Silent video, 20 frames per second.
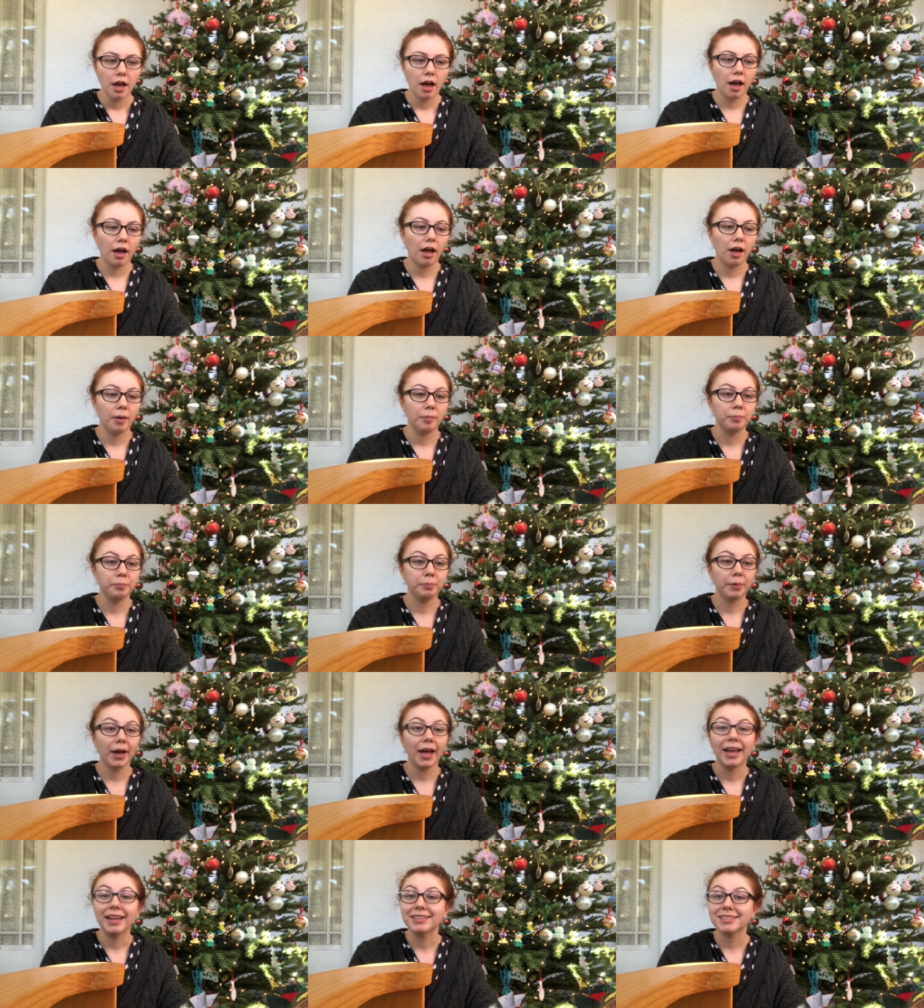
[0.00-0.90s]
Um,
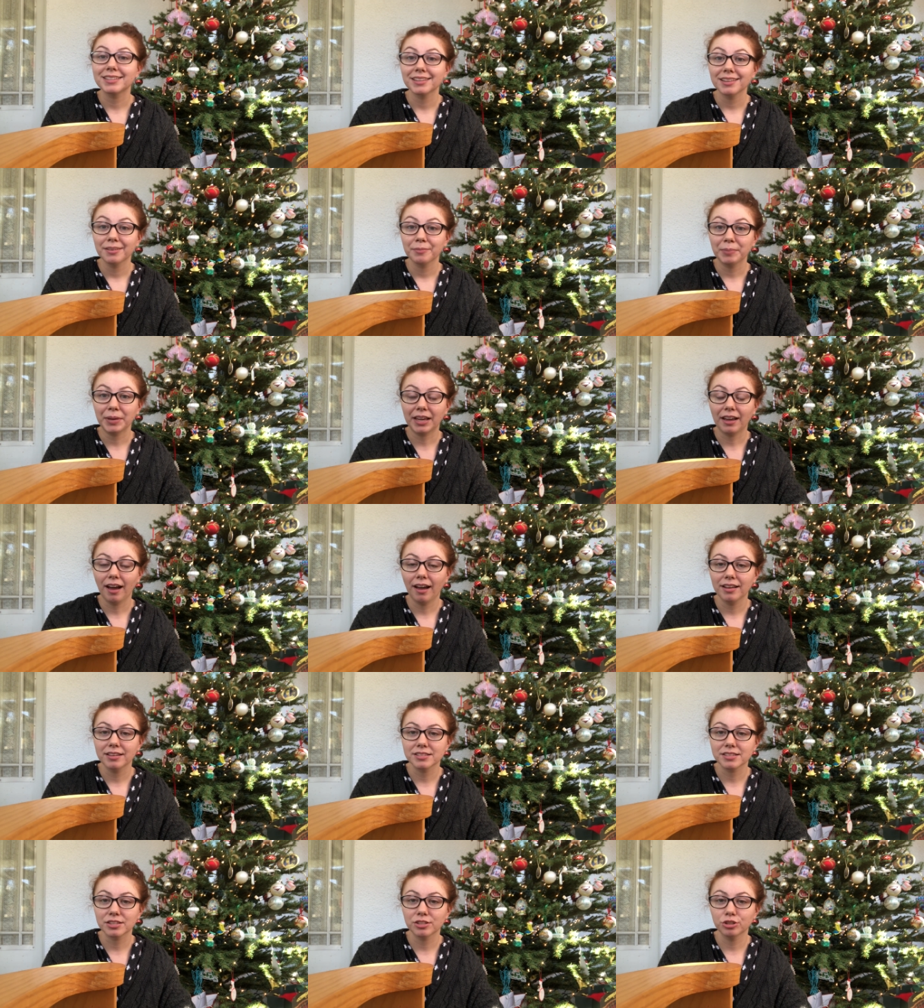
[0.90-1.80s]
but
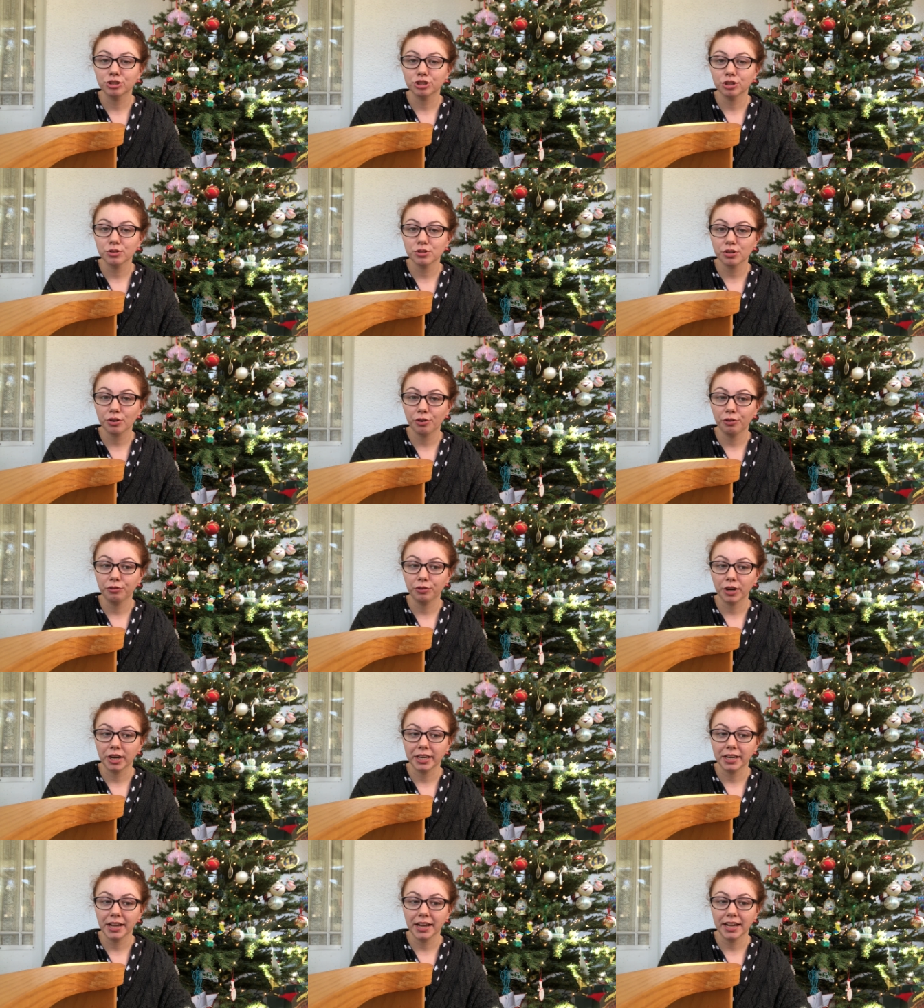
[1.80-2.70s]
because the shows are over
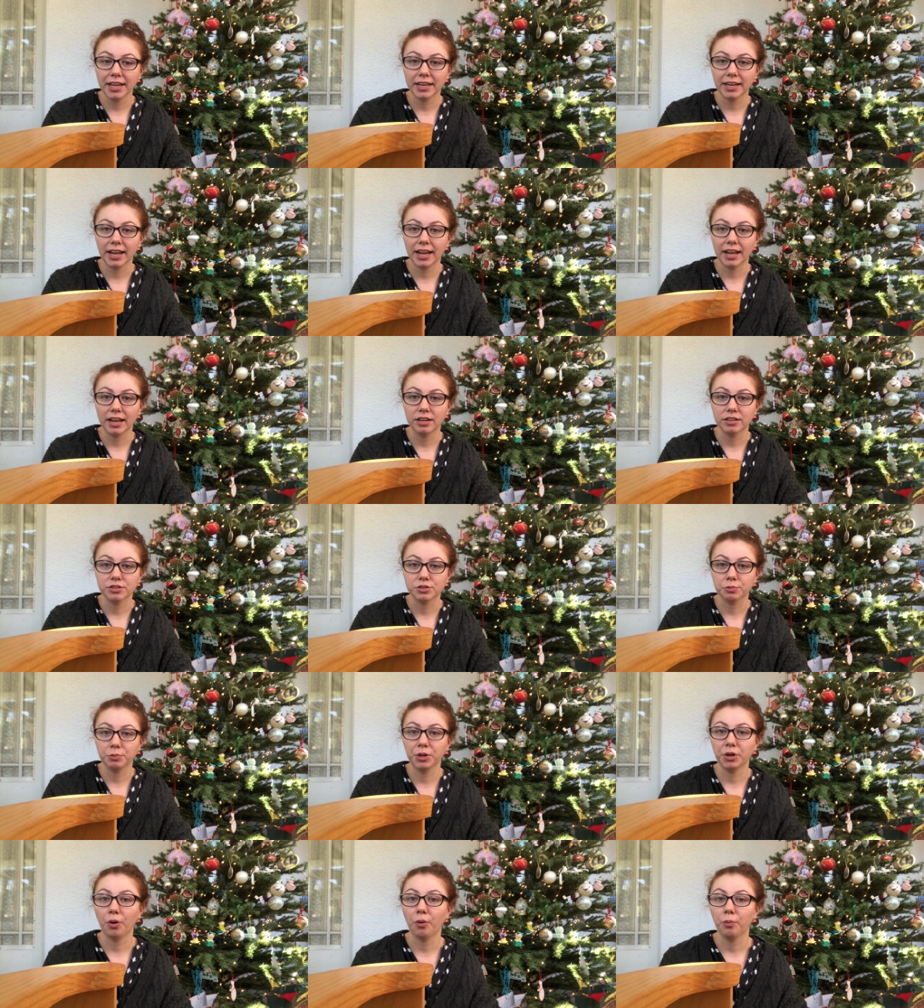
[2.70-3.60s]
at night and
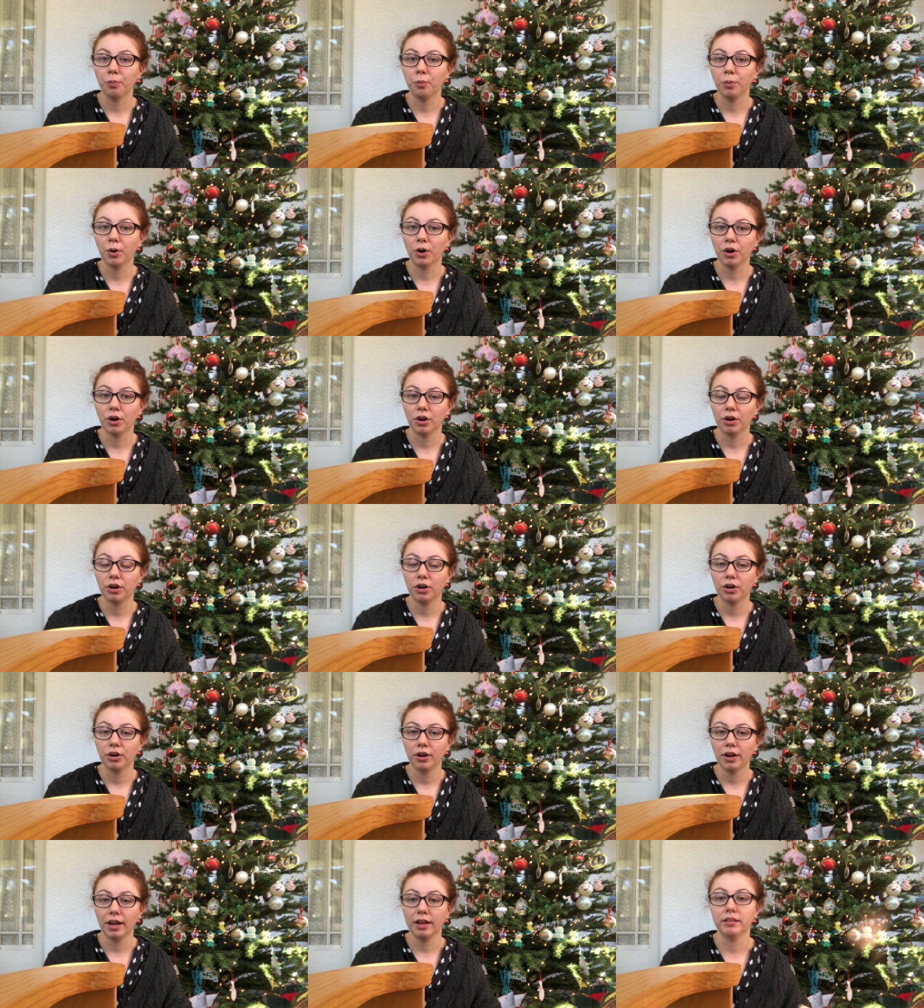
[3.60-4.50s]
we don't work,
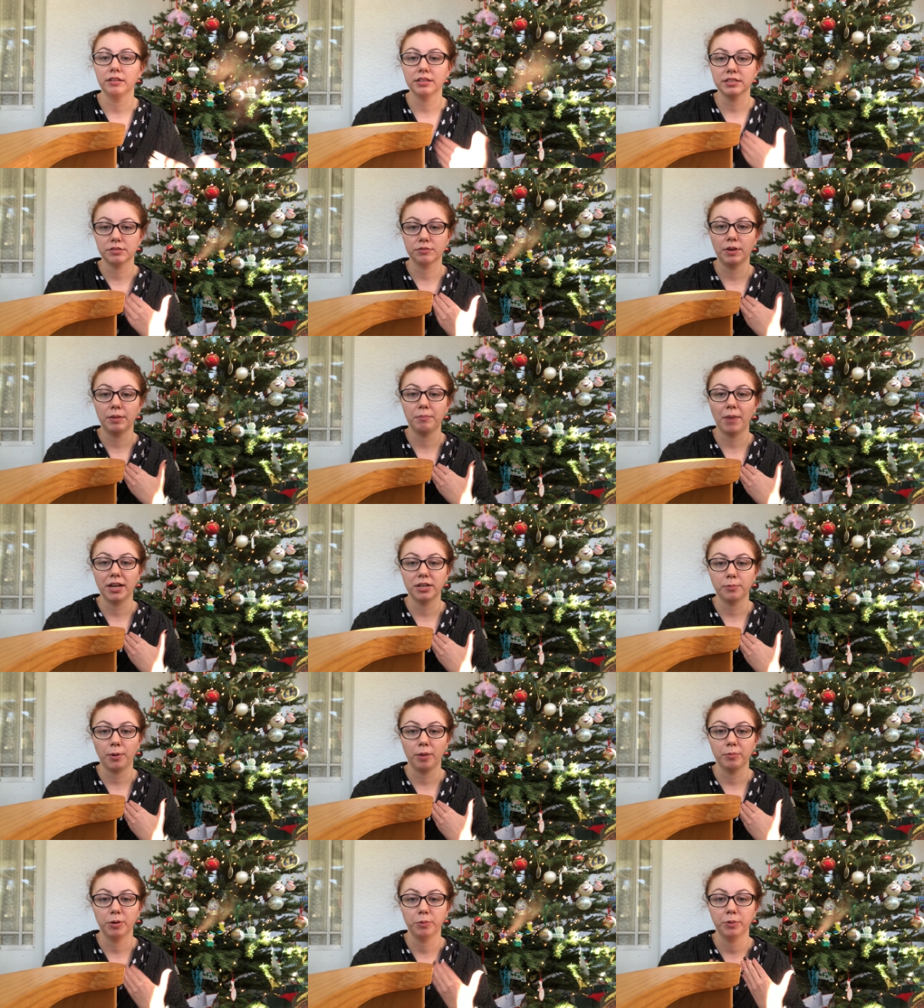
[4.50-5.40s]
at least in my
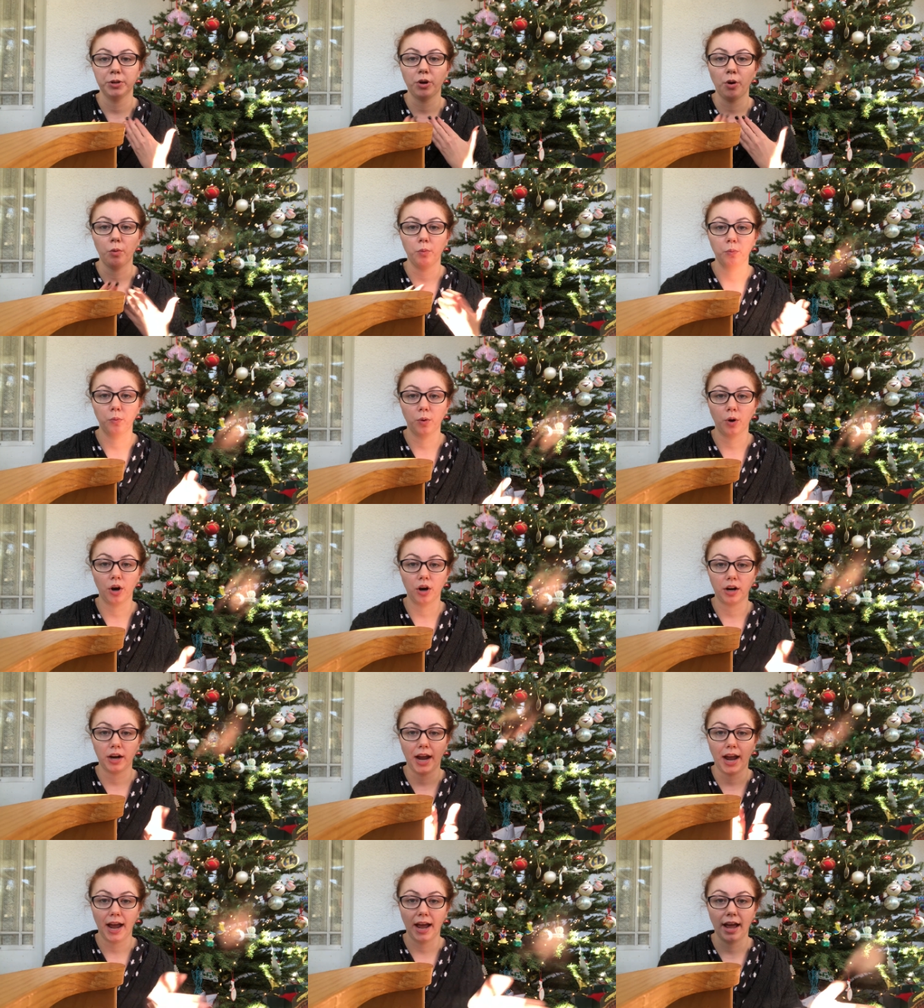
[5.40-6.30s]
department, we don't
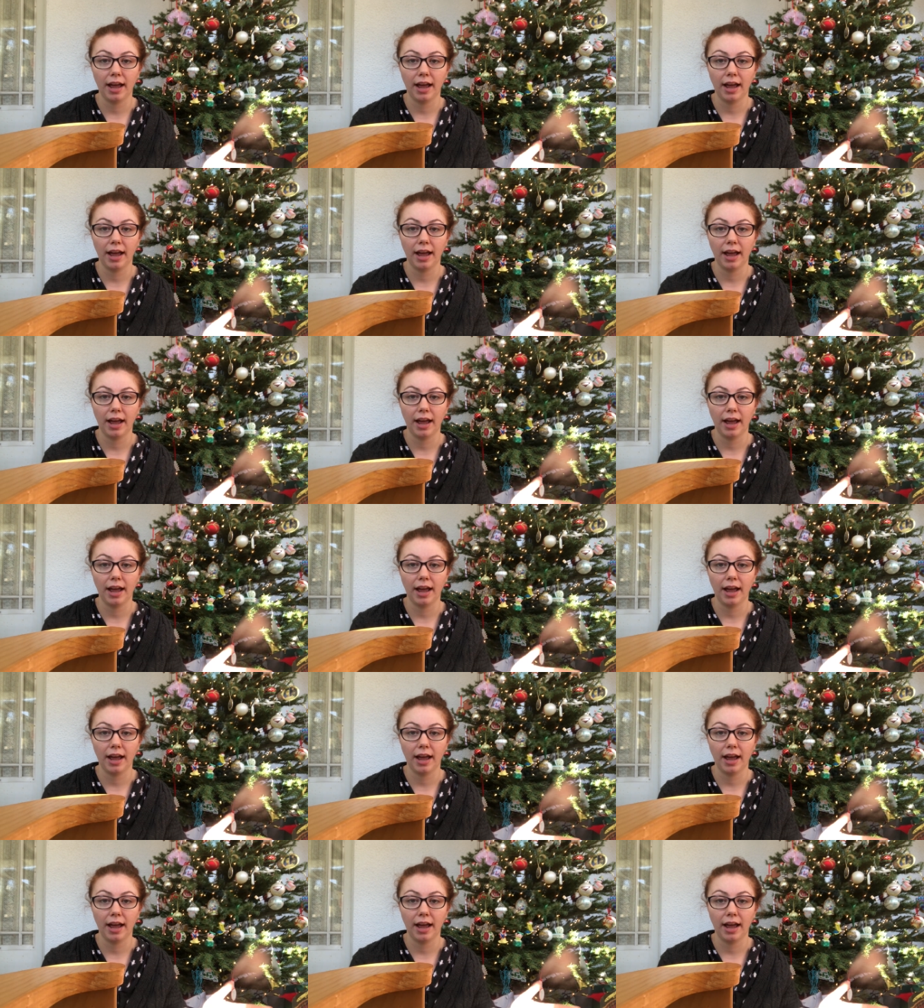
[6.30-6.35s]
work